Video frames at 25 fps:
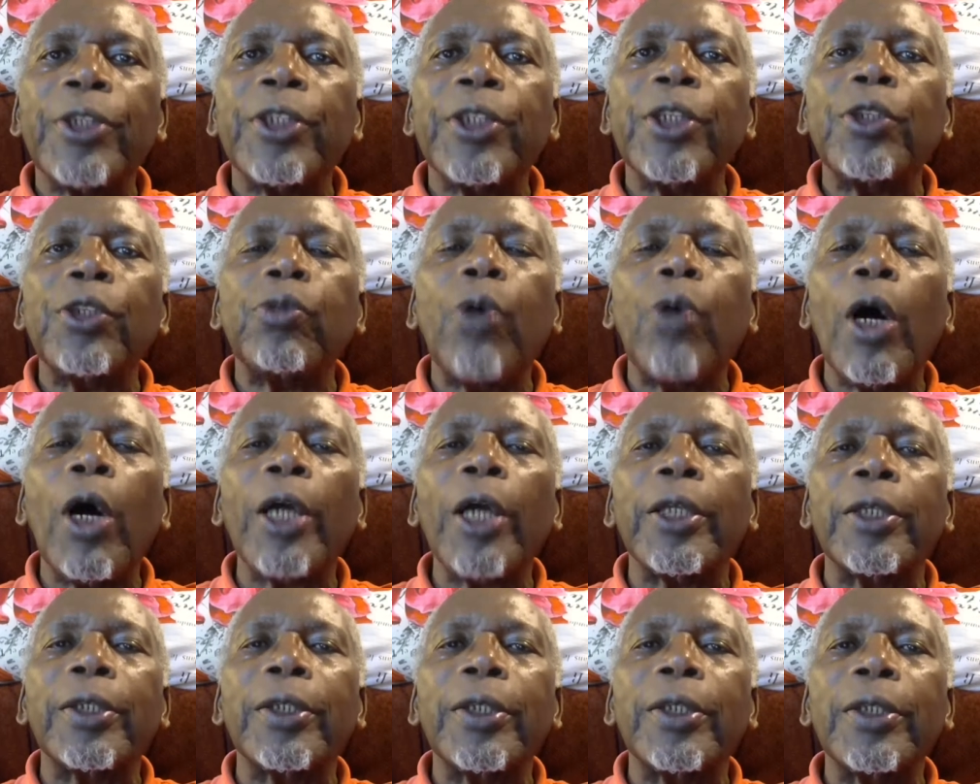This
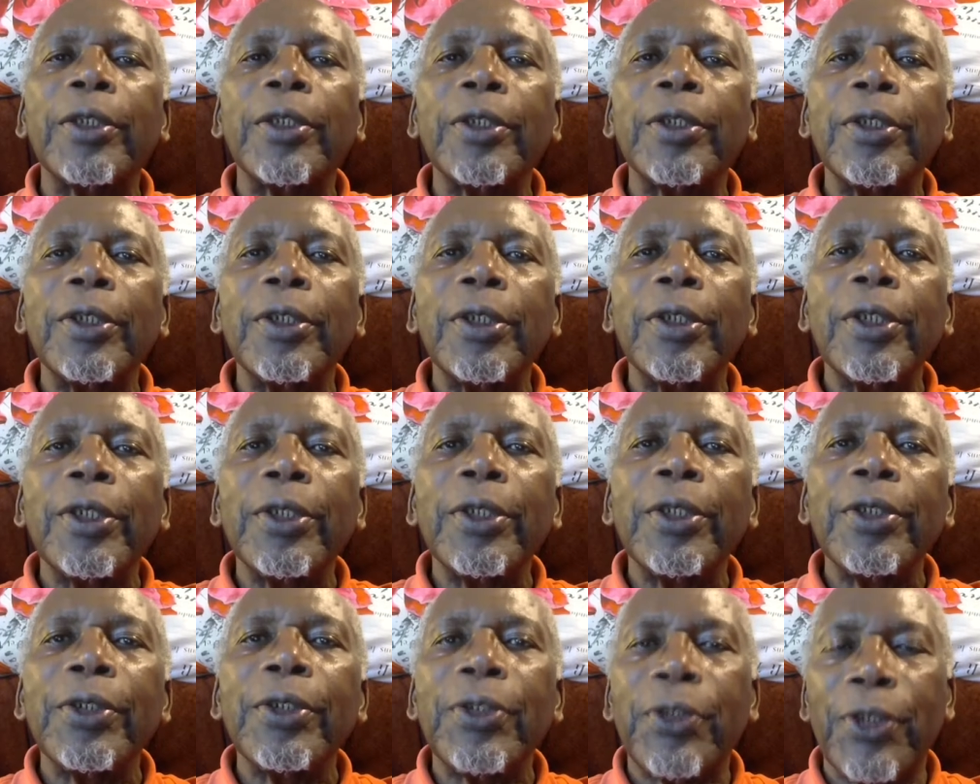is what
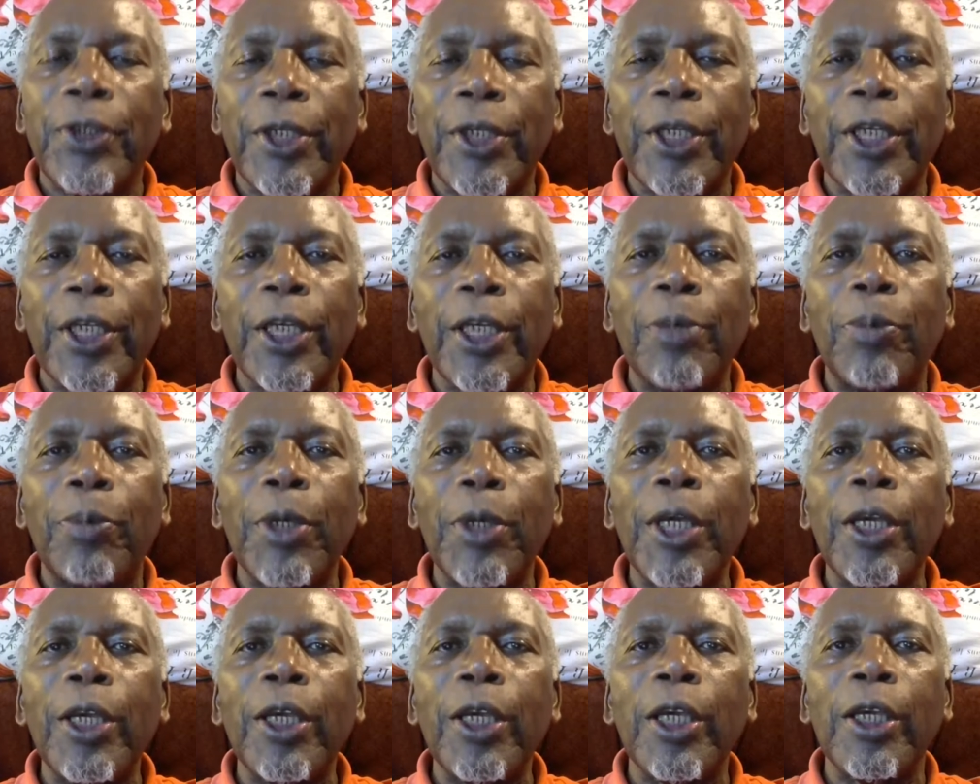
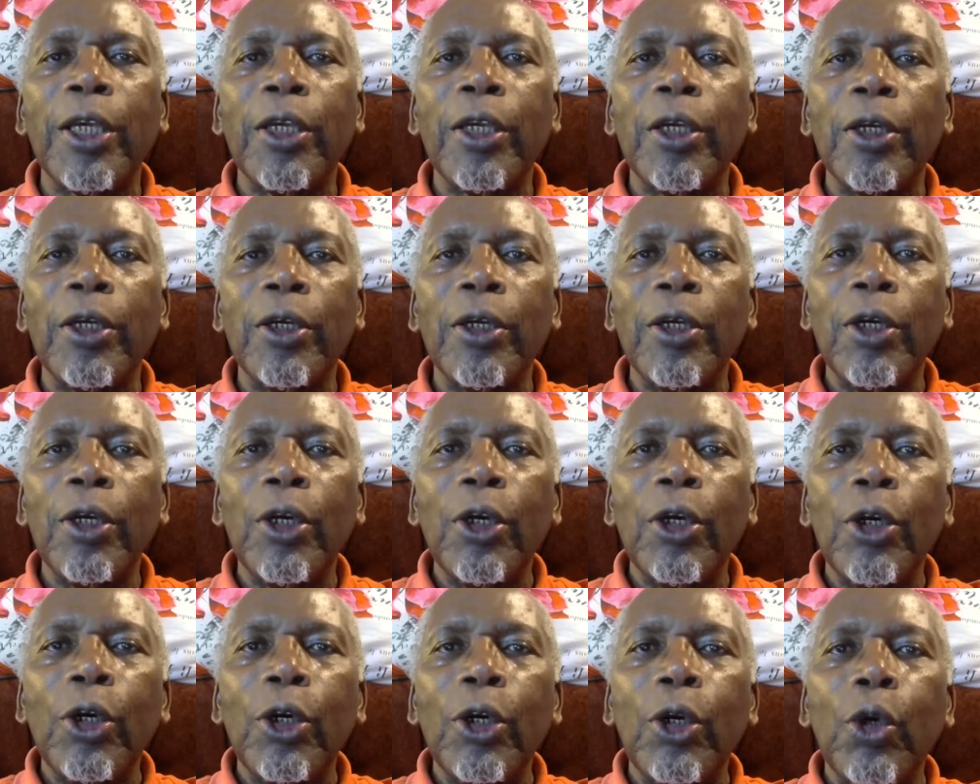CDB
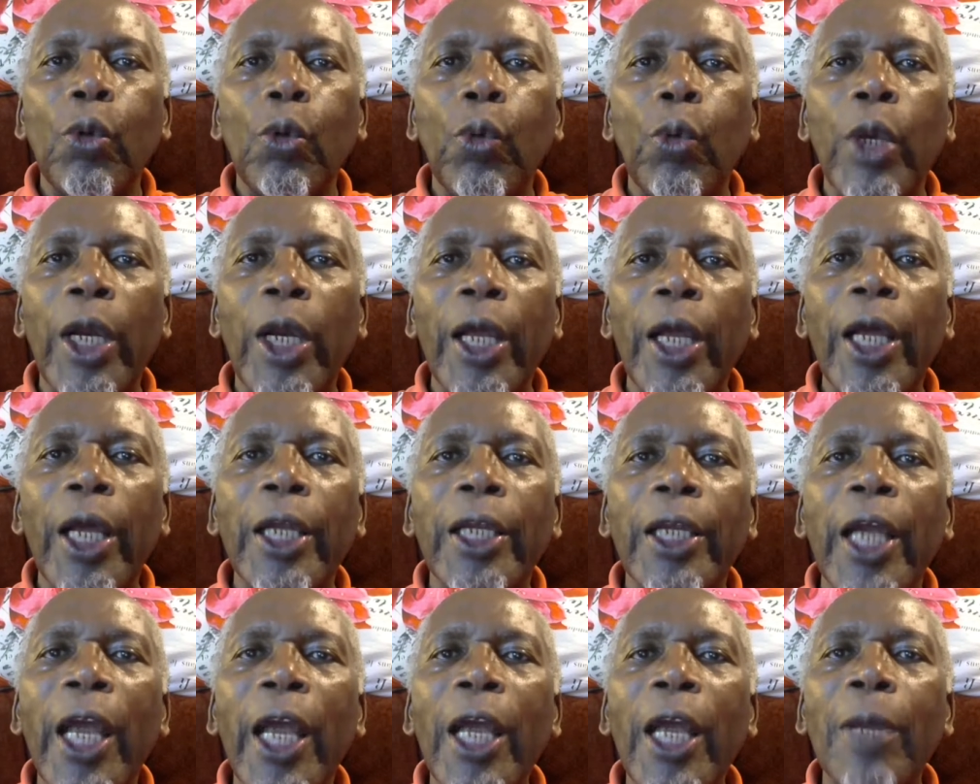will
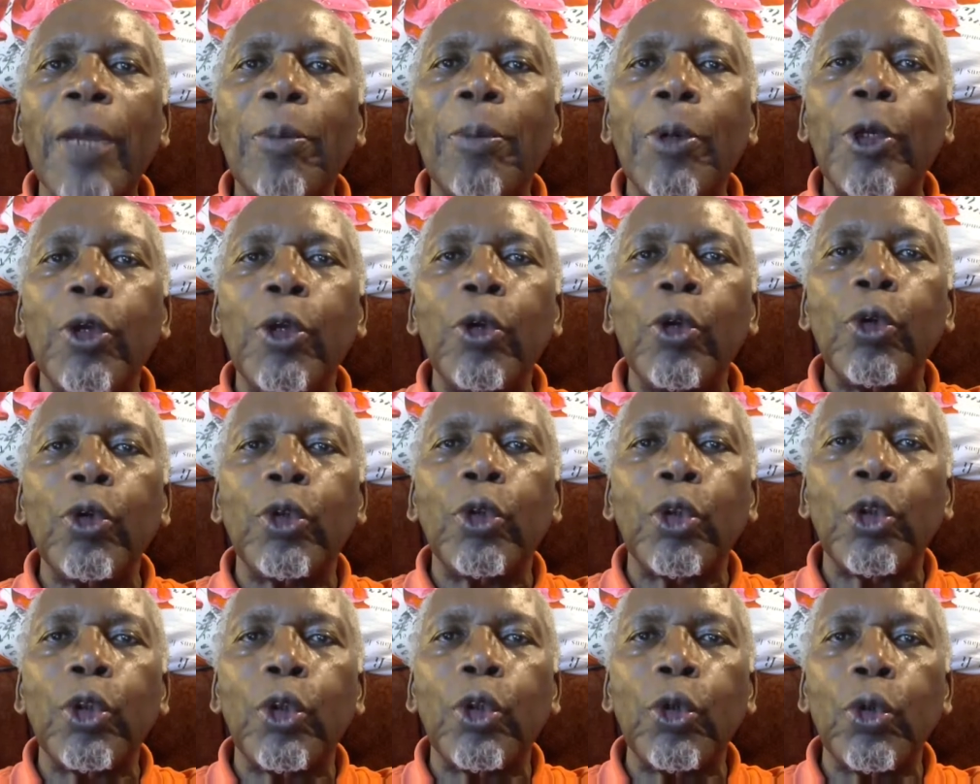enable
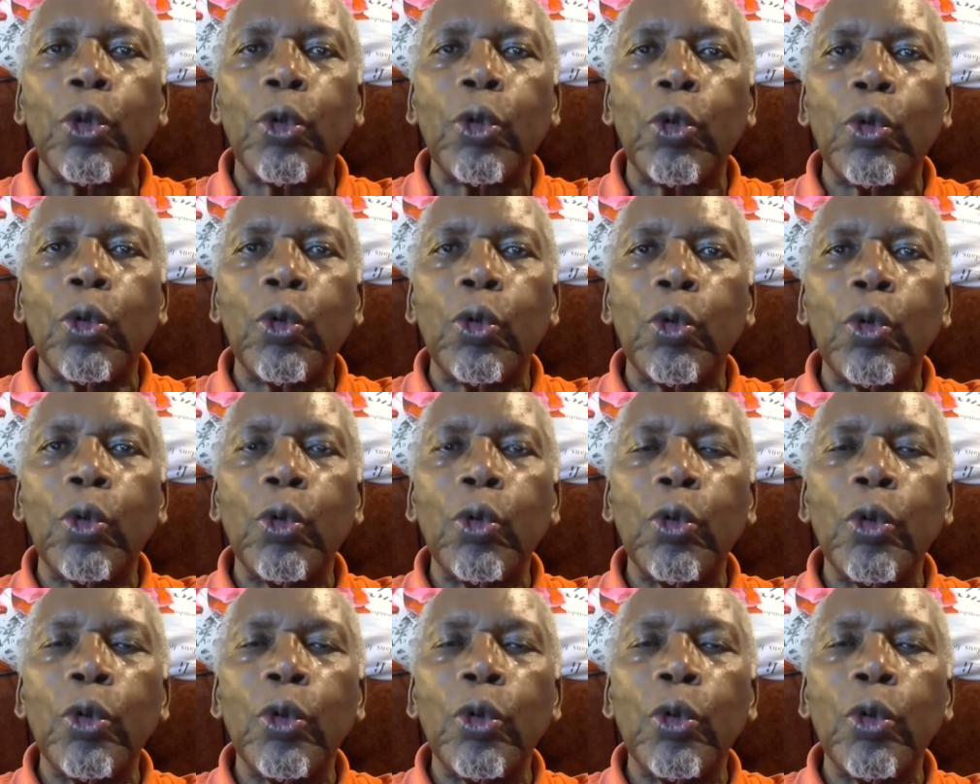you to do.